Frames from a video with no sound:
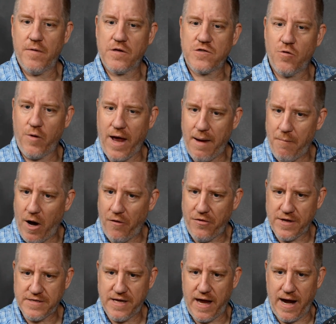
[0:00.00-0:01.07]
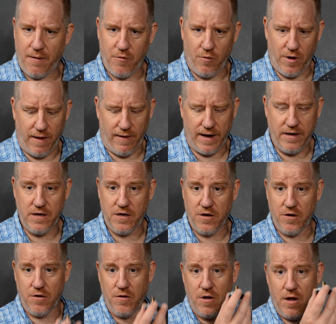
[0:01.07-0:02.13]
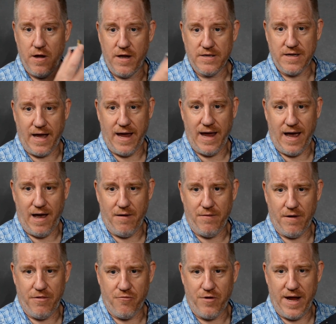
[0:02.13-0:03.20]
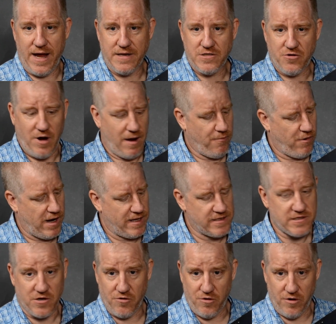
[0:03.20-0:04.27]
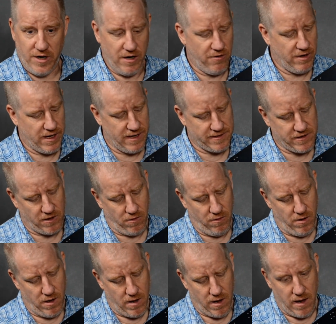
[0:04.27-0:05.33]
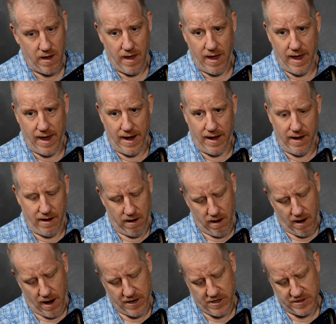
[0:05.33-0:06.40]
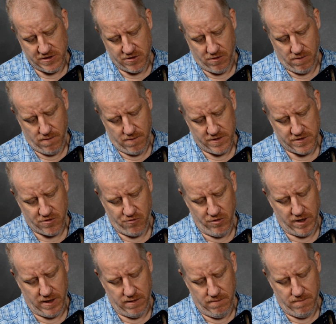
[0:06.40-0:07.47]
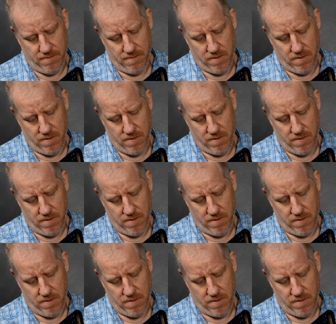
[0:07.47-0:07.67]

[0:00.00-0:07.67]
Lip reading: So when I mount this camera, what I like to do is I have a 3/8 tripod screw here, a Gitzo, and I just screw it in